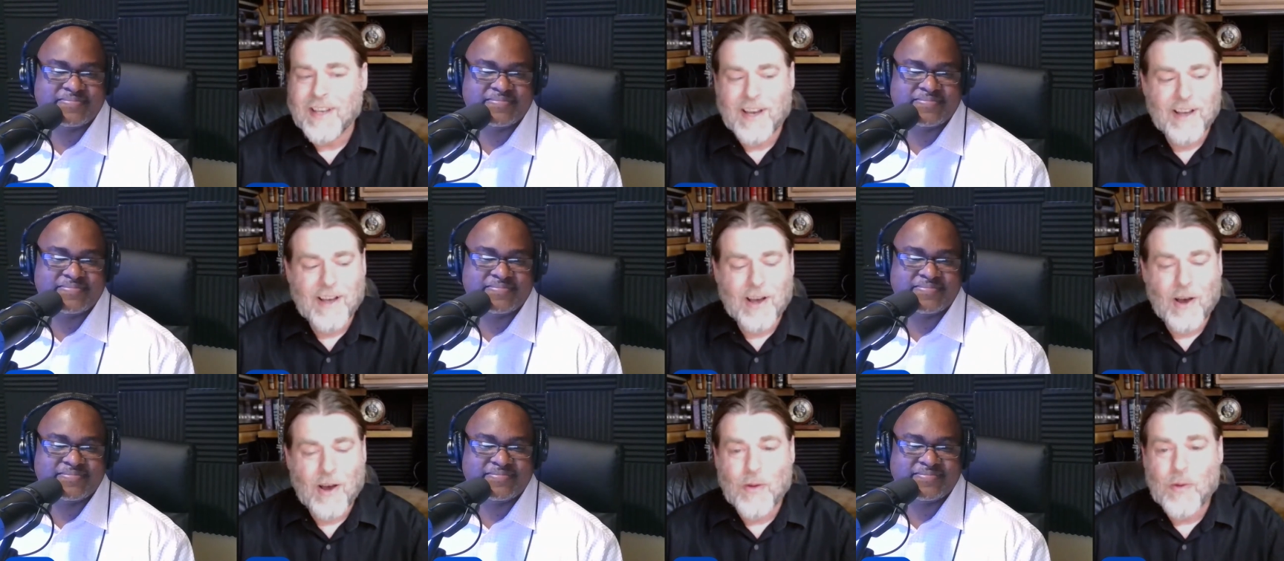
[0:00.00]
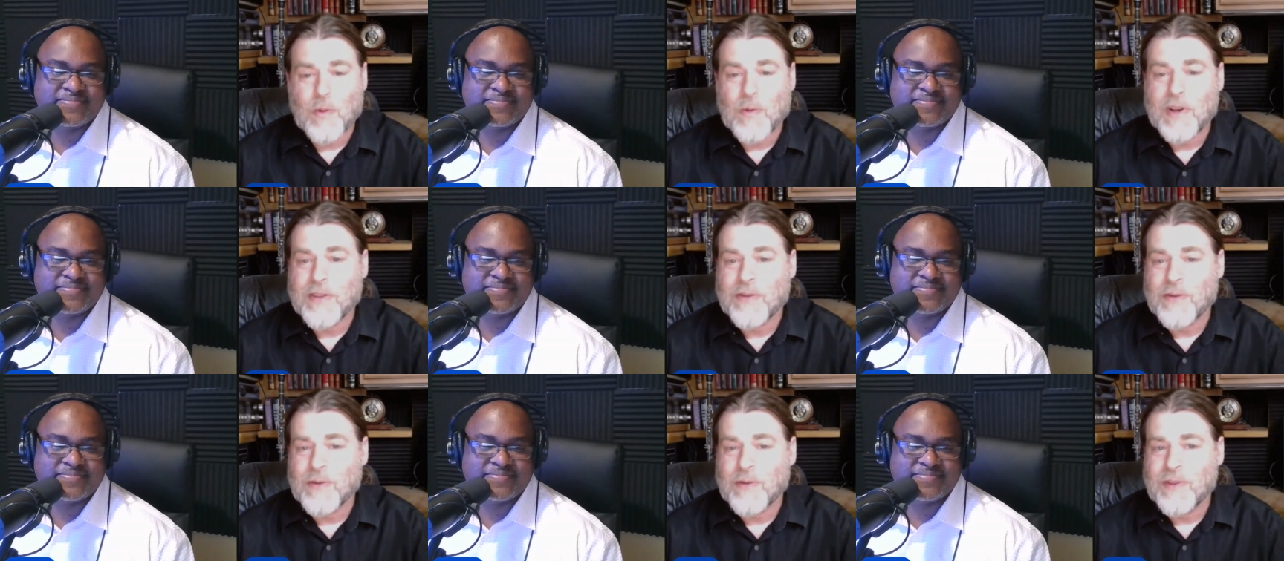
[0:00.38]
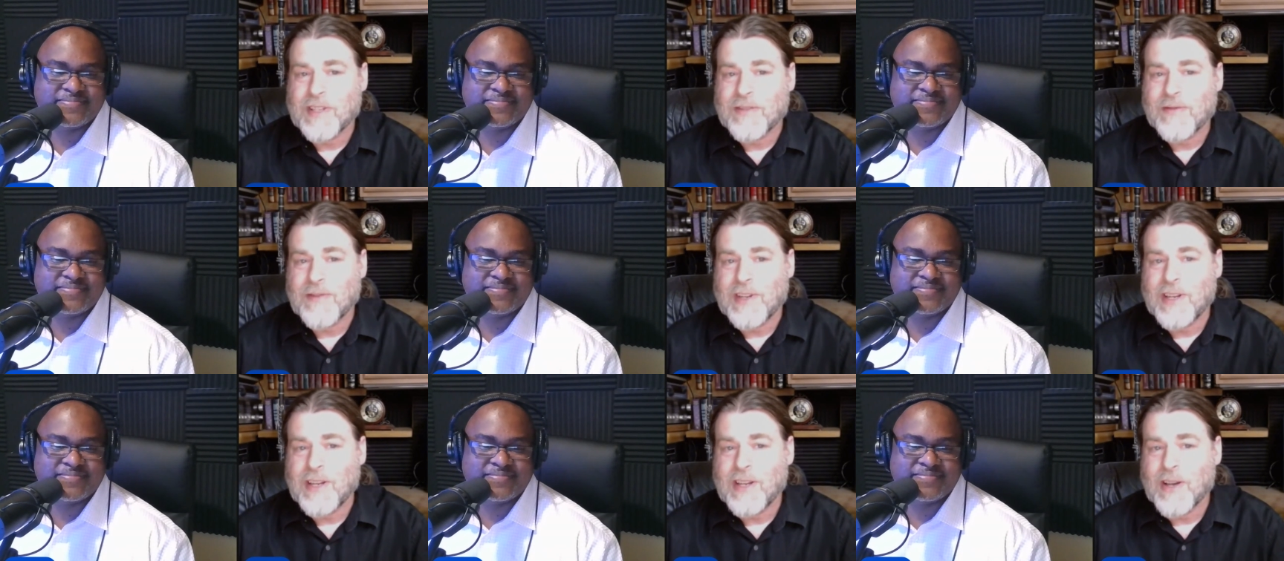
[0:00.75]
Speaker 1: uh, all the way through
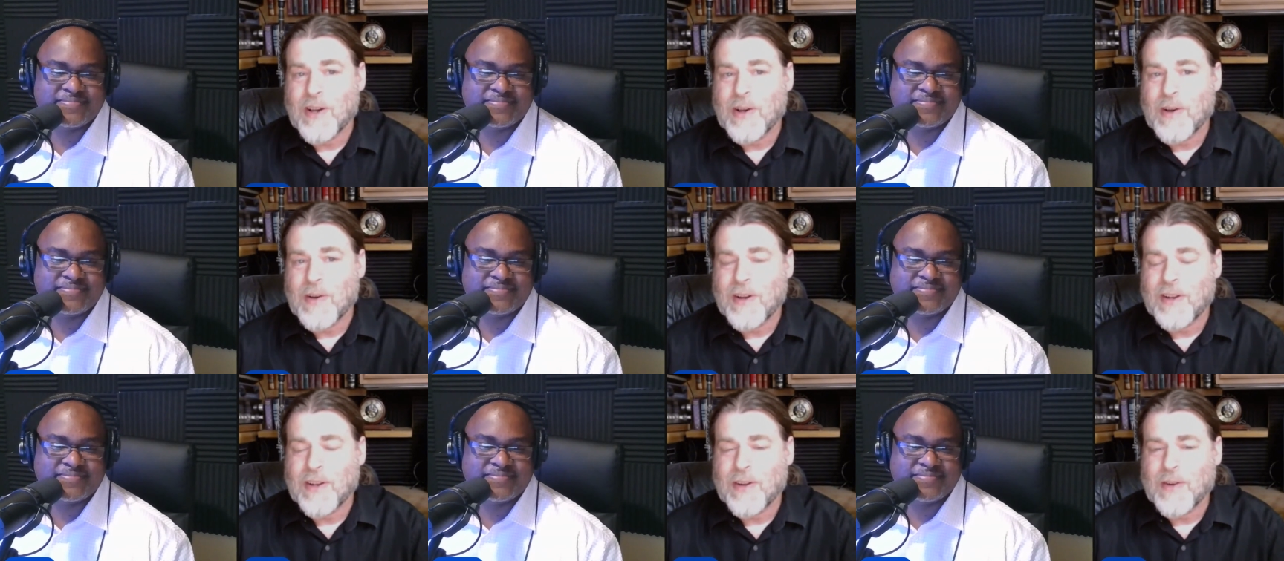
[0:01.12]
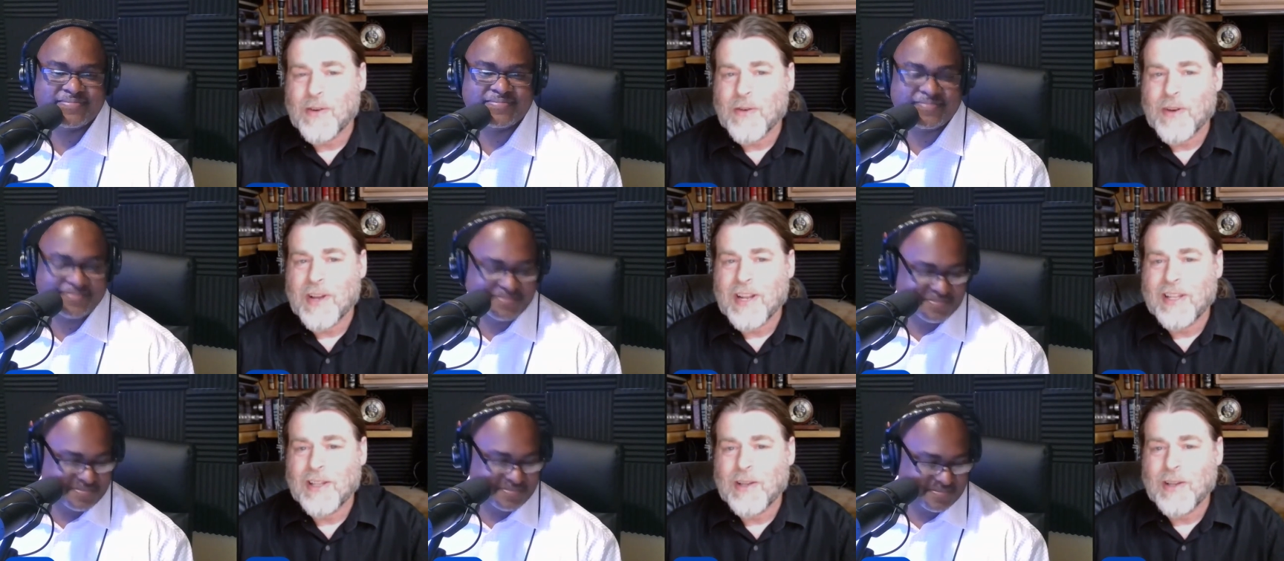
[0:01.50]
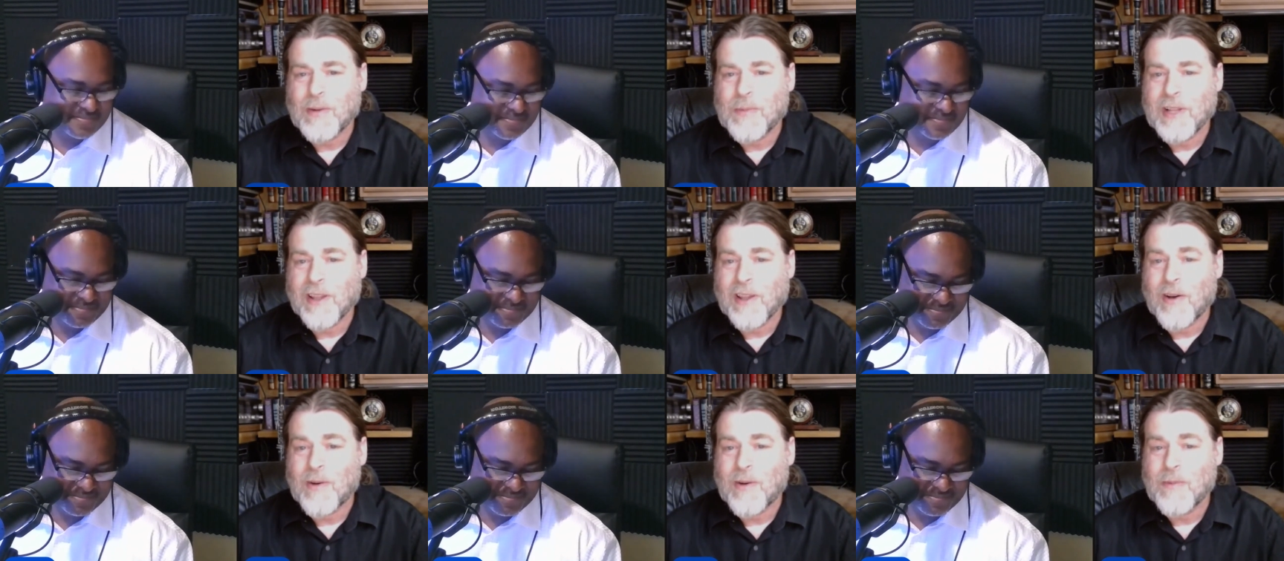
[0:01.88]
this video. I know it ran a
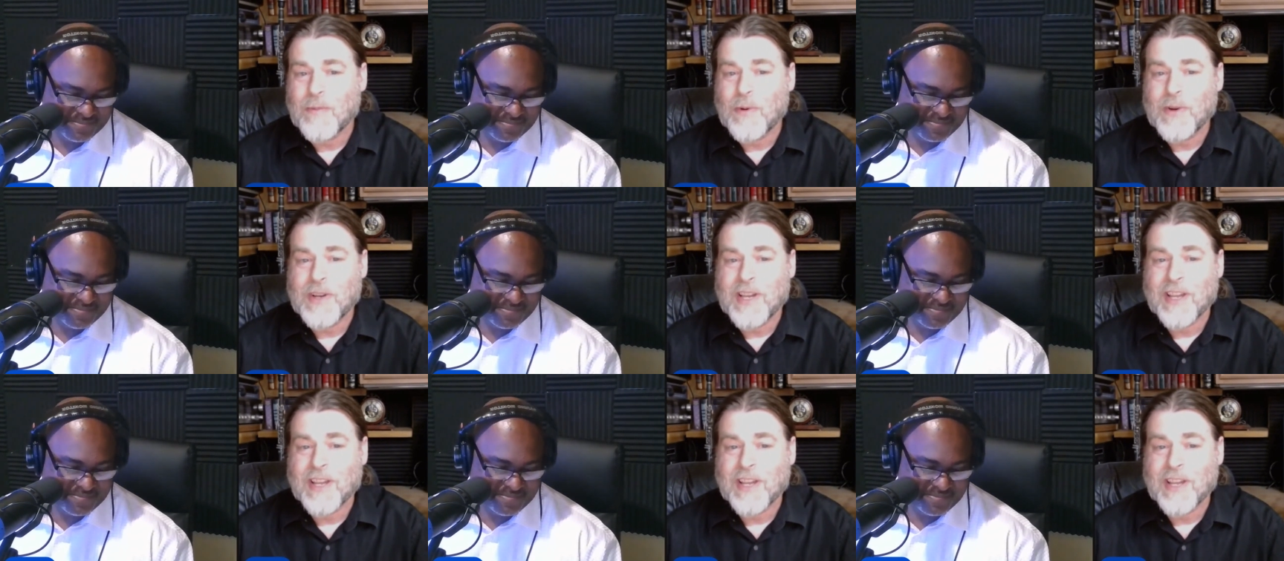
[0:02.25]
little bit long,